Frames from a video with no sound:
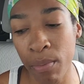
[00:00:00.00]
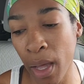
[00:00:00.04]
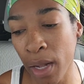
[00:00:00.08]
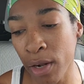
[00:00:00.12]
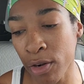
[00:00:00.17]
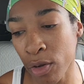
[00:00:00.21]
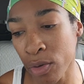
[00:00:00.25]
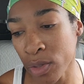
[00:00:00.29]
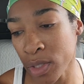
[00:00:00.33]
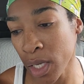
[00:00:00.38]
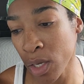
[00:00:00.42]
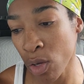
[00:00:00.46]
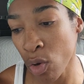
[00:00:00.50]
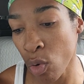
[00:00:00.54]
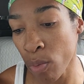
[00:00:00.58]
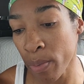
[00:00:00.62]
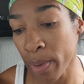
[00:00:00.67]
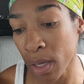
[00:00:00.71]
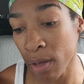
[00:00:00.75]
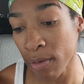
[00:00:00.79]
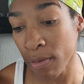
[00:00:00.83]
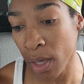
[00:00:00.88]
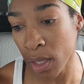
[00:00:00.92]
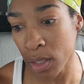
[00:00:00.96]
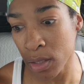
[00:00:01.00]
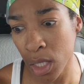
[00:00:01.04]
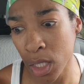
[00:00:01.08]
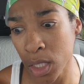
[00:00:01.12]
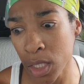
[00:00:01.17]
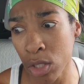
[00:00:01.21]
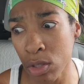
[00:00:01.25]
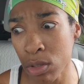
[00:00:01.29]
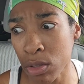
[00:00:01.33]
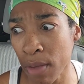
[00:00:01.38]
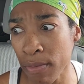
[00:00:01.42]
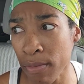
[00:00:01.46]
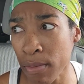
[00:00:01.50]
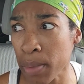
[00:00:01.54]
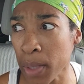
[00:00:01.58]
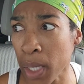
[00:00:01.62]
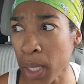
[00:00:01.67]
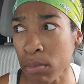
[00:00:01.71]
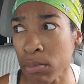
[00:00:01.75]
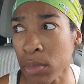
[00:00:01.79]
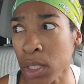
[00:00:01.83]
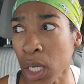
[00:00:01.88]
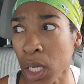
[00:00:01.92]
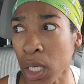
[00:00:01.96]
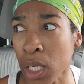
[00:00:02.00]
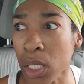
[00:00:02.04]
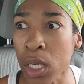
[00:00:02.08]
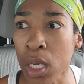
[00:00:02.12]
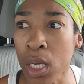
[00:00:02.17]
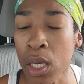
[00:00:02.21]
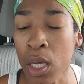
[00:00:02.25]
I don't know. It's like a whole big event. It's like till 7 p.m. tonight.